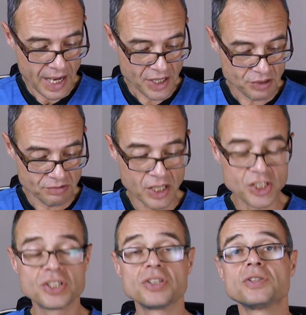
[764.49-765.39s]
As a
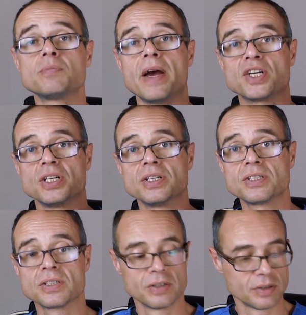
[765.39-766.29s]
registered
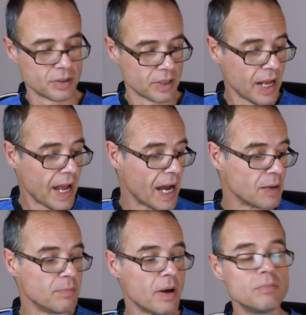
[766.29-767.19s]
specialist,
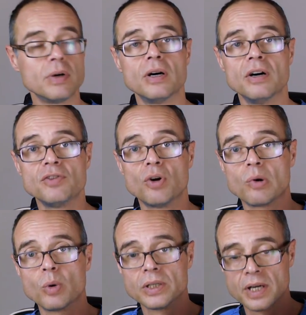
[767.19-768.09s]
and member of
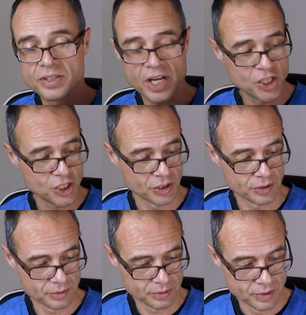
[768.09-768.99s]
your
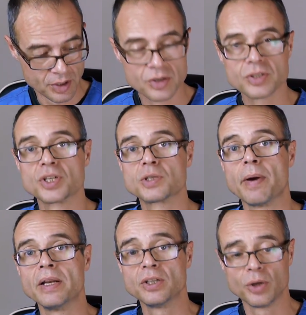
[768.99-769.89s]
organisation,
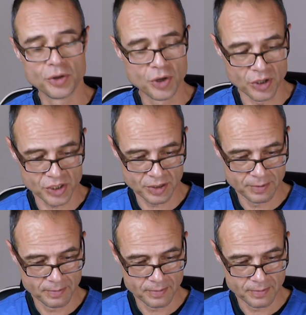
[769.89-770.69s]
suspended or not.